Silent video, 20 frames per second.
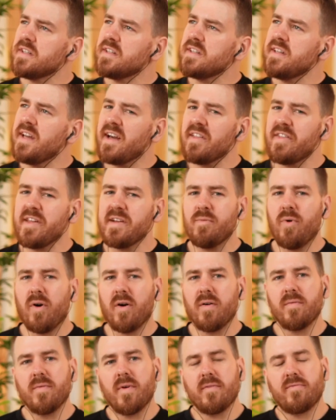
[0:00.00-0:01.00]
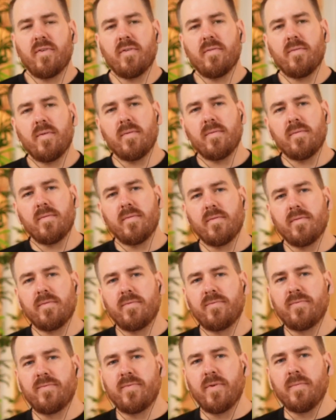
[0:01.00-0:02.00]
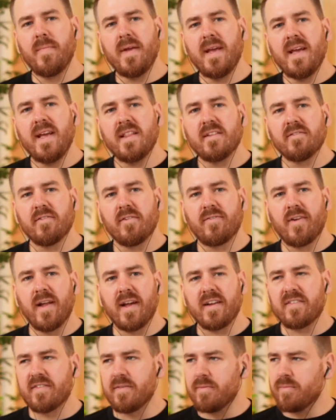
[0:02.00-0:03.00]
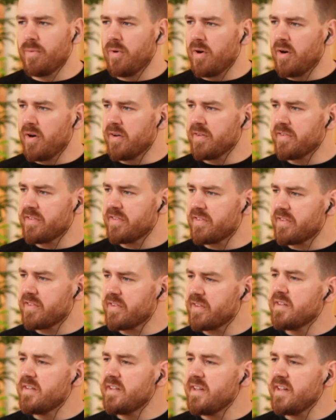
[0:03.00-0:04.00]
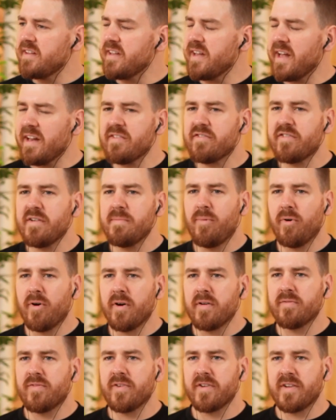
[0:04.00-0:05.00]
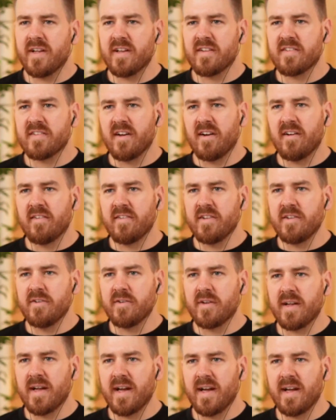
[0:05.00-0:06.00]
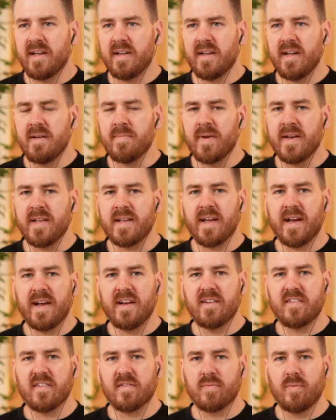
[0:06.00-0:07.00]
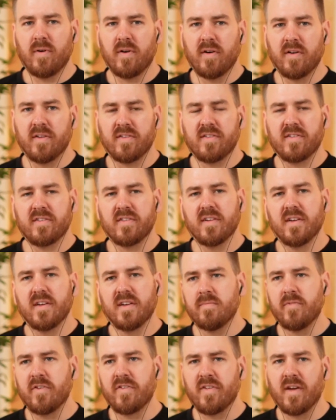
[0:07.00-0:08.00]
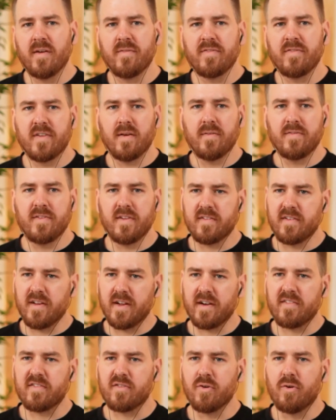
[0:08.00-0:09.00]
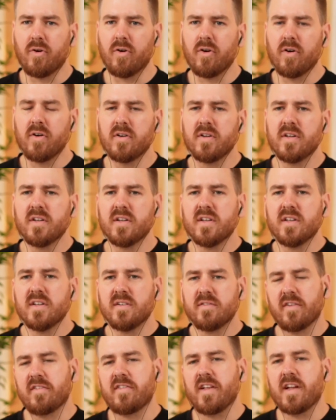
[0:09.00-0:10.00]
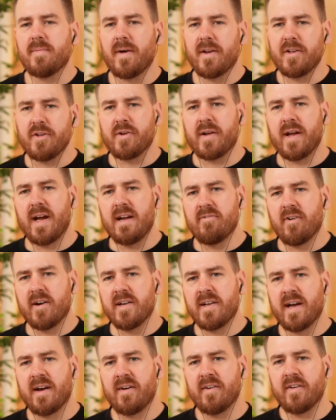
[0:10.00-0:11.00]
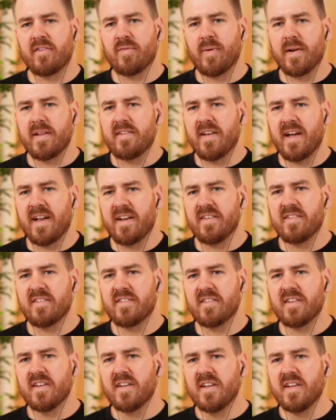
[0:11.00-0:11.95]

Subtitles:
Yeah, I think for me, the reflection was the entry point for DSR in the UK in many cases was reserve services like store. Just think about the UK right now in the 2010s.